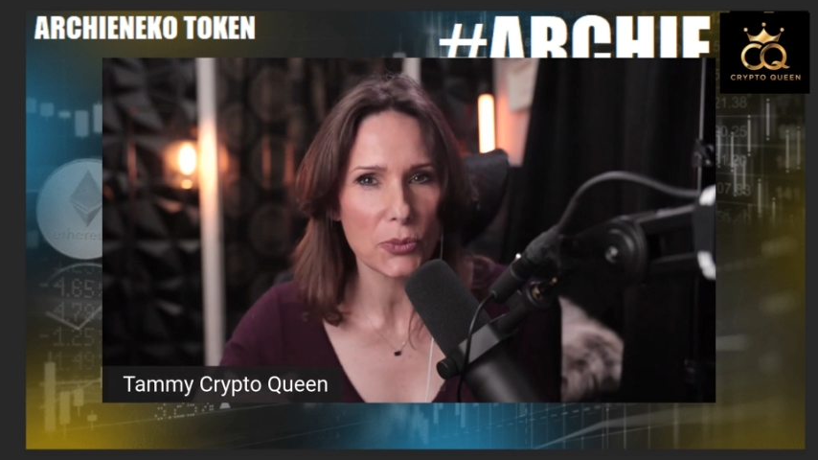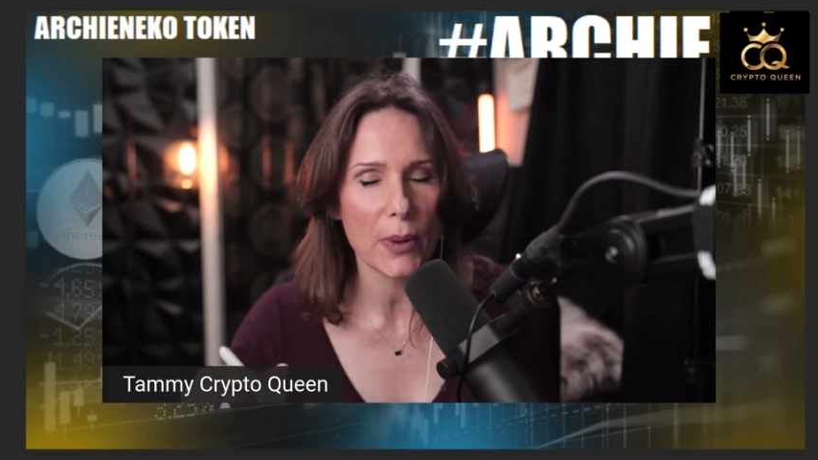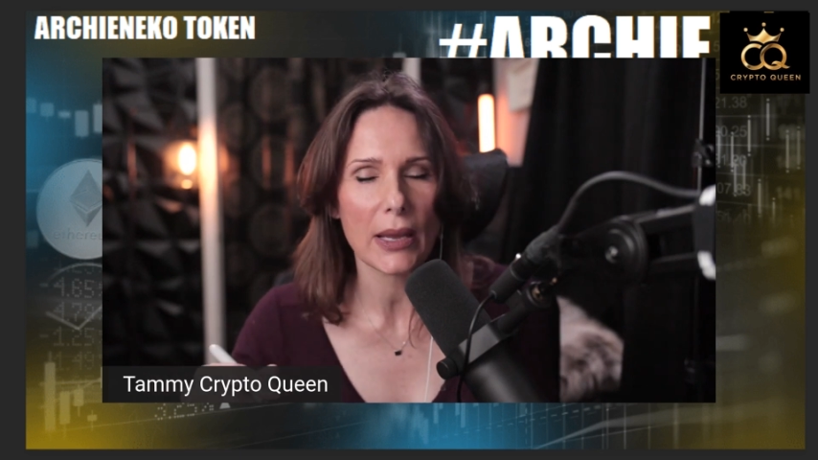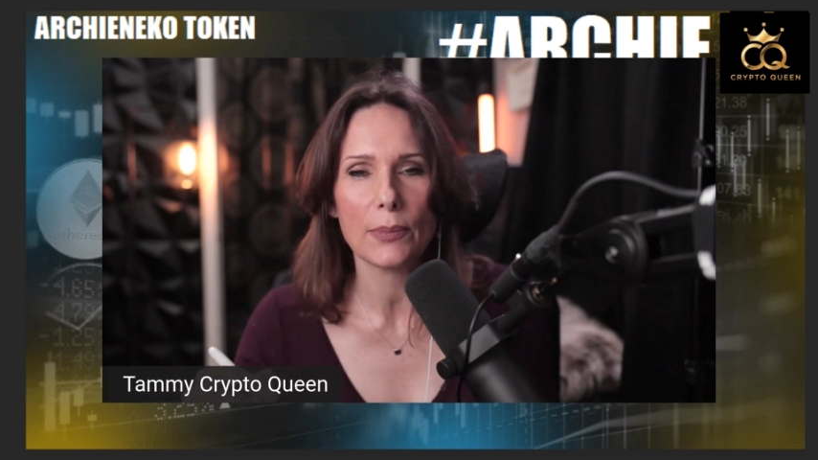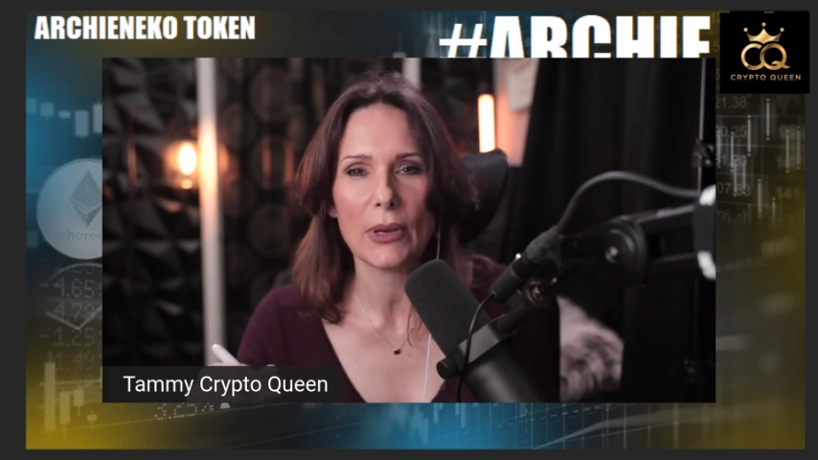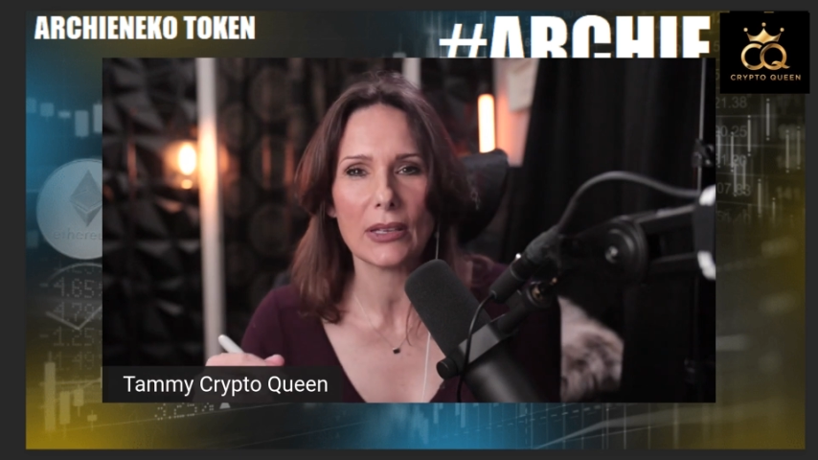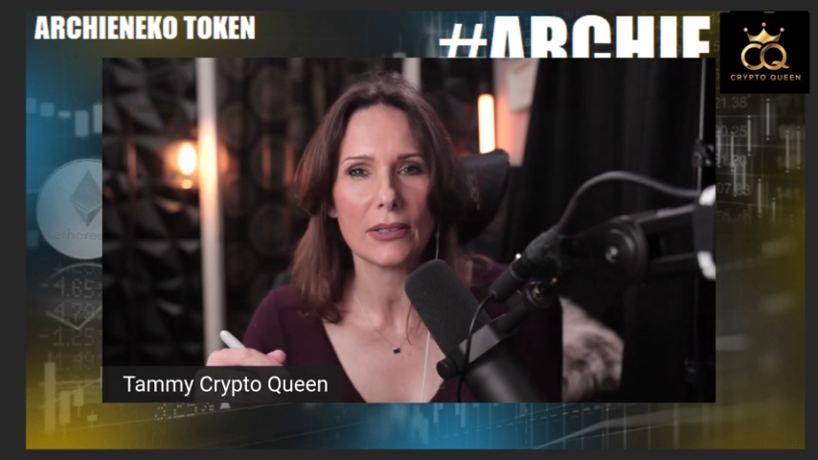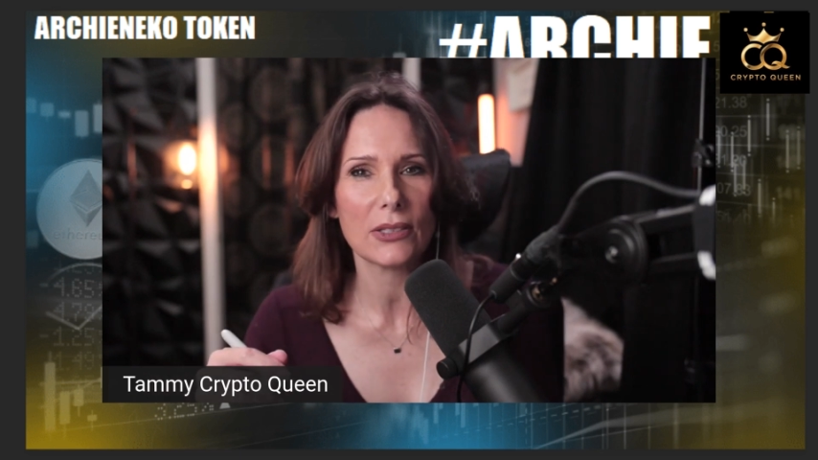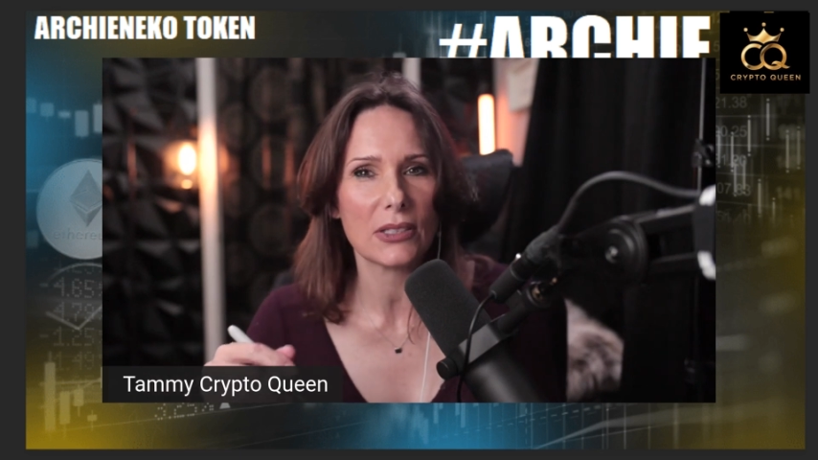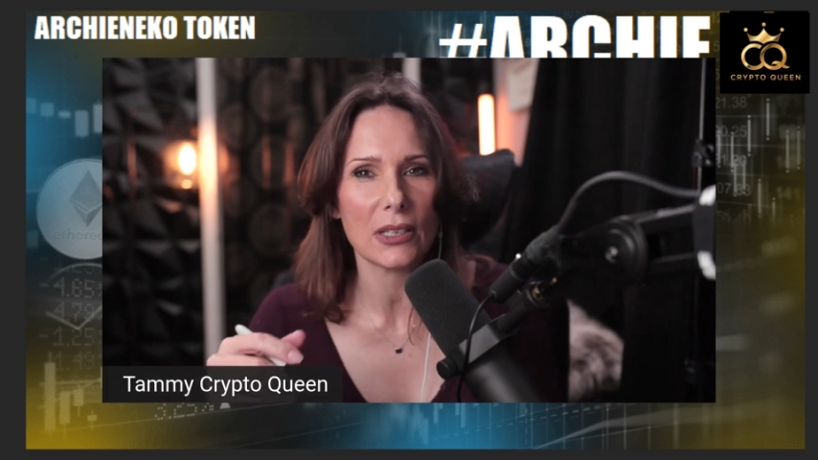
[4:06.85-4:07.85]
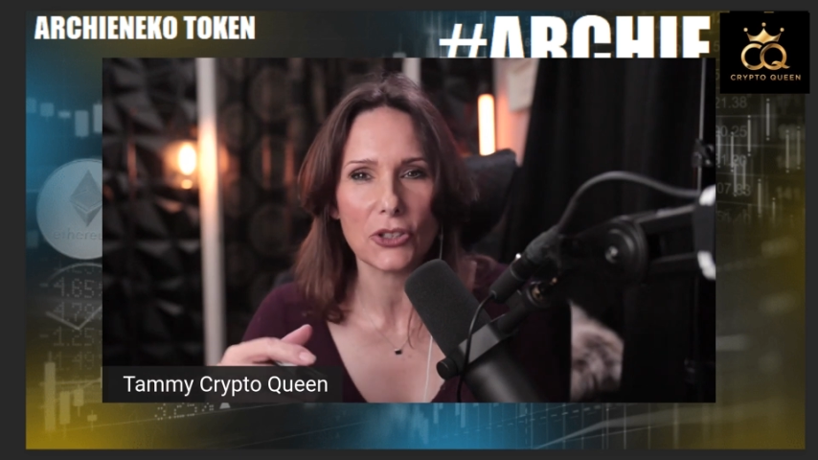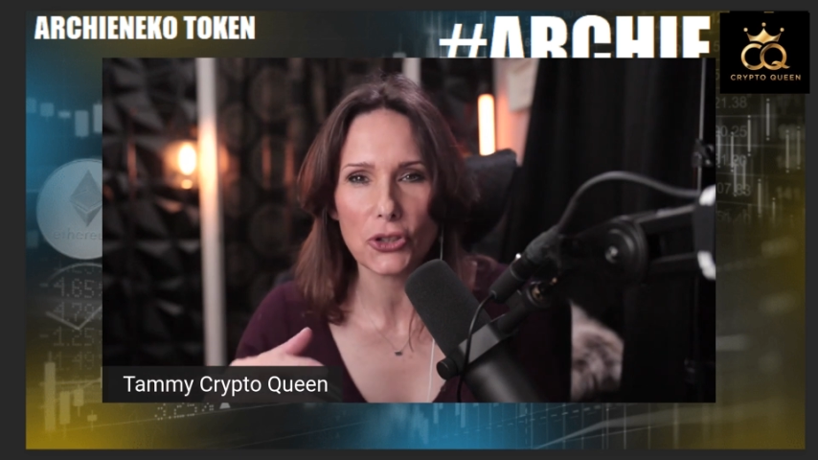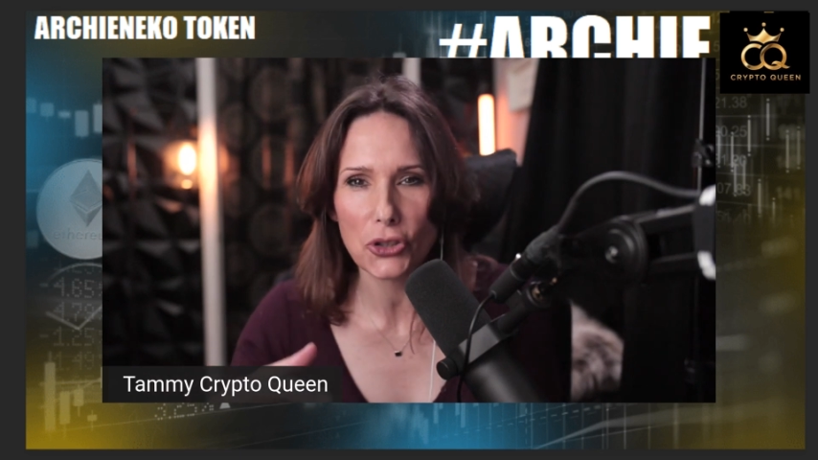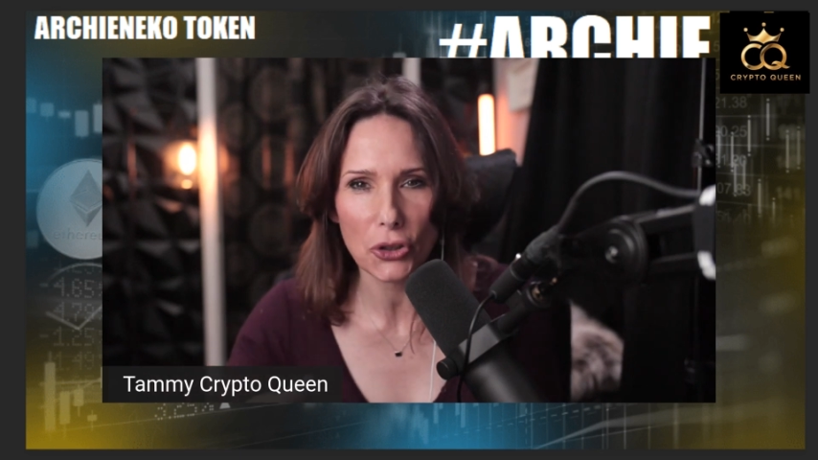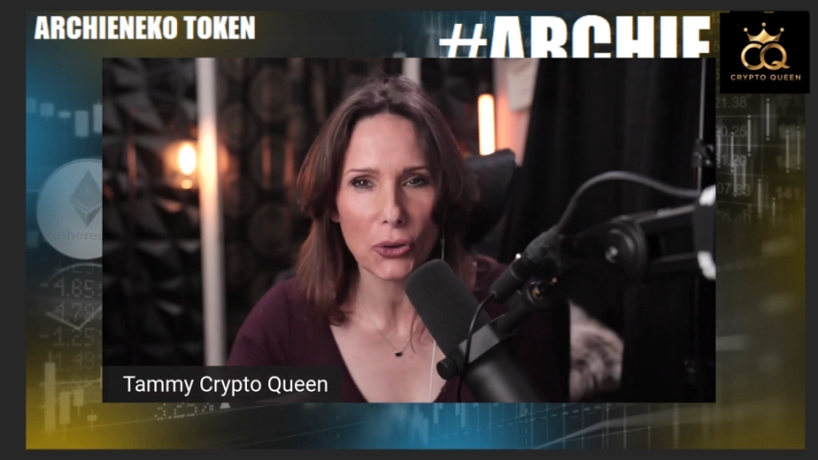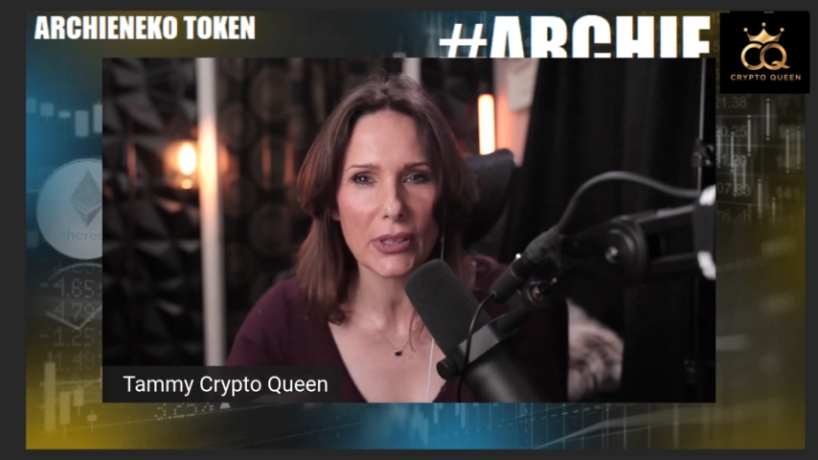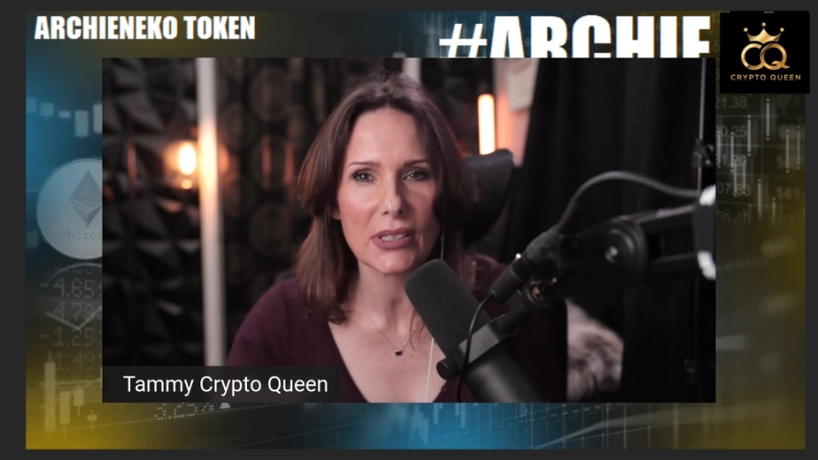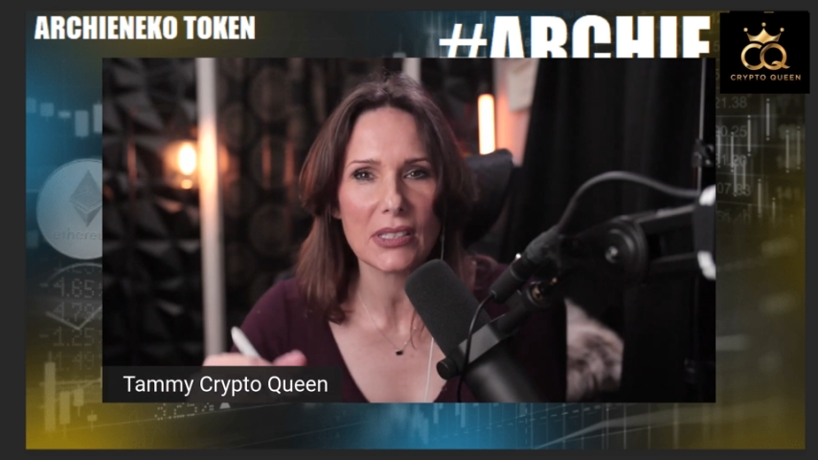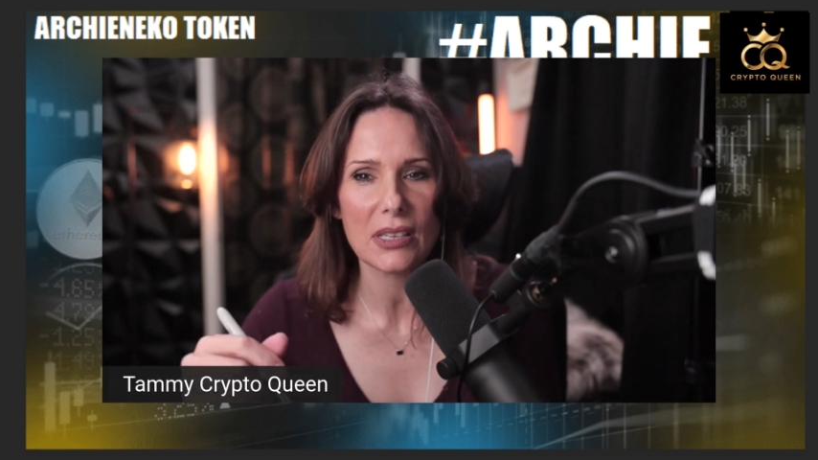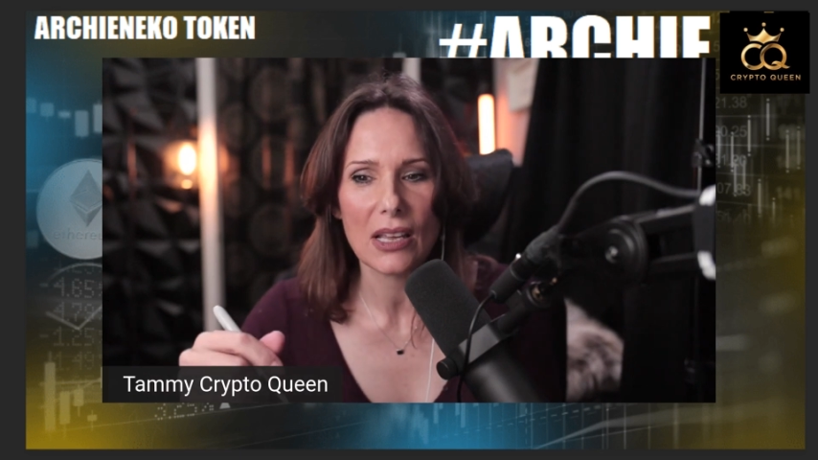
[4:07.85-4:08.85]
payment,
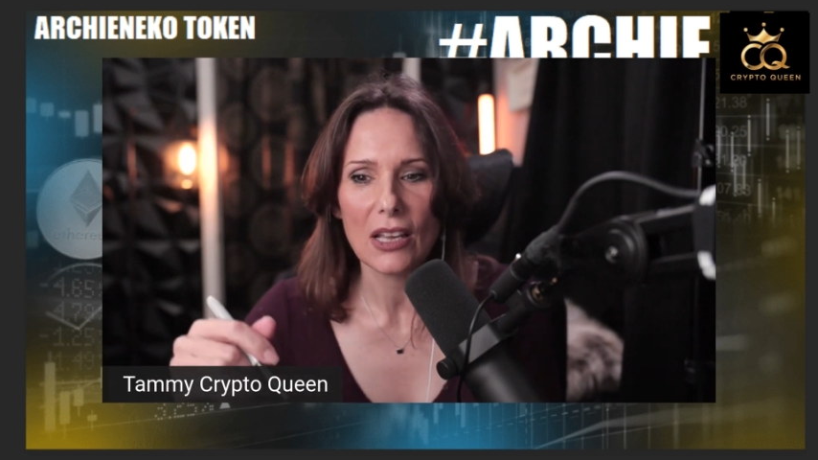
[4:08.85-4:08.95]
insurance,